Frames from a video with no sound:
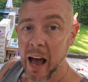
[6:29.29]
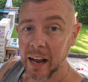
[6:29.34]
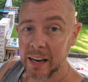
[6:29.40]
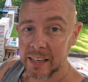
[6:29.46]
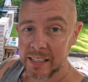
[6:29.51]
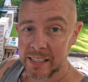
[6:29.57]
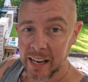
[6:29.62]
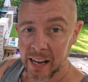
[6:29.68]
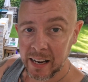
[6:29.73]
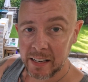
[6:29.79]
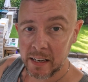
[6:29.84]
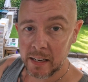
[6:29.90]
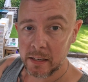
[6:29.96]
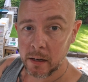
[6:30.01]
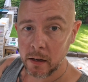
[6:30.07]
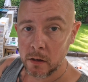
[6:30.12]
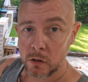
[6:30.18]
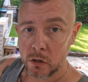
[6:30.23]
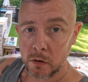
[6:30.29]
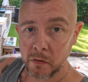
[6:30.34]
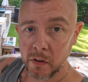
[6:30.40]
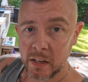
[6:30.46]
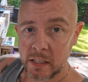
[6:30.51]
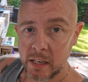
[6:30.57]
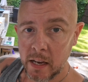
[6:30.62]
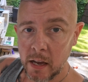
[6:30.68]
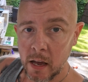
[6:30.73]
decided to
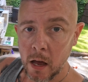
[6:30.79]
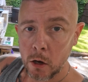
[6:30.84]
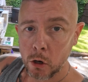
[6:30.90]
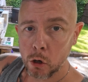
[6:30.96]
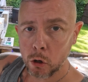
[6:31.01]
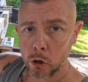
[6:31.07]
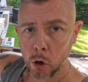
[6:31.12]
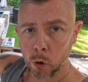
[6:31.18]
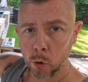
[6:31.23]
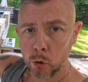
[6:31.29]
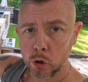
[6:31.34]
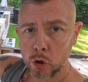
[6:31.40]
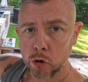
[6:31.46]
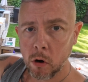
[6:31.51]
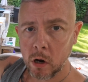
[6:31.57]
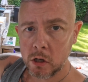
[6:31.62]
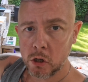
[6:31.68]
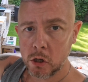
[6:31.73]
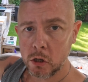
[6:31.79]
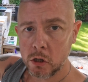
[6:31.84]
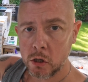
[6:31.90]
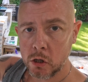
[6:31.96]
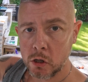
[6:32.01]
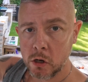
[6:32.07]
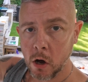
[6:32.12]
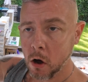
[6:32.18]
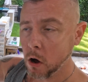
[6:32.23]
visit good old Trotter's
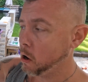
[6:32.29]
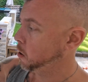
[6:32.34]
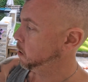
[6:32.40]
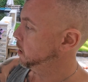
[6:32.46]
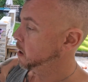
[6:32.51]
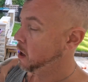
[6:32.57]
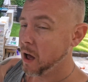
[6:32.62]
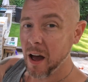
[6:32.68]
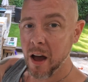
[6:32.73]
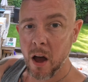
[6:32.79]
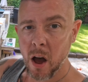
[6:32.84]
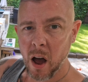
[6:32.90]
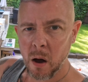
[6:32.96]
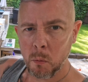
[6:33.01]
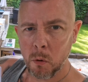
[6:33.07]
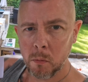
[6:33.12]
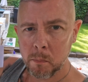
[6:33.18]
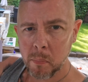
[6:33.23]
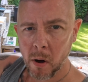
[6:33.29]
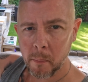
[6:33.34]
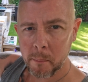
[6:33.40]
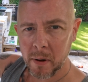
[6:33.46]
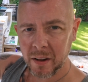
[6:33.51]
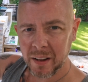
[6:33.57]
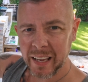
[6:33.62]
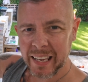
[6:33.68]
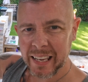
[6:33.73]
store. I will pop
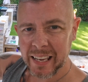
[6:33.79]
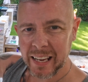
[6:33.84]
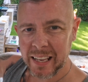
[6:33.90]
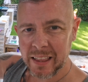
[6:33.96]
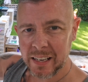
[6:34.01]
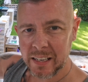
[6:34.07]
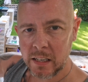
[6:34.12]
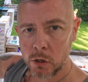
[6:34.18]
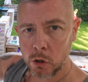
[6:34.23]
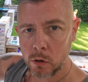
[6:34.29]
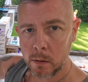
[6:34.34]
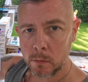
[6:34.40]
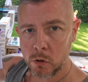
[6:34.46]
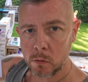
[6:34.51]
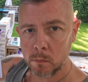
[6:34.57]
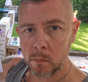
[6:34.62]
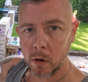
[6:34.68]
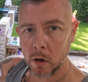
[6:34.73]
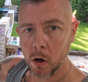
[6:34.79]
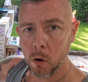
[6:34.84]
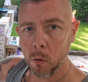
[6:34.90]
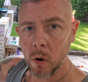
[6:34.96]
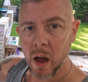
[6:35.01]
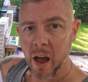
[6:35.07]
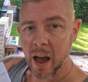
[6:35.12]
a link in the description below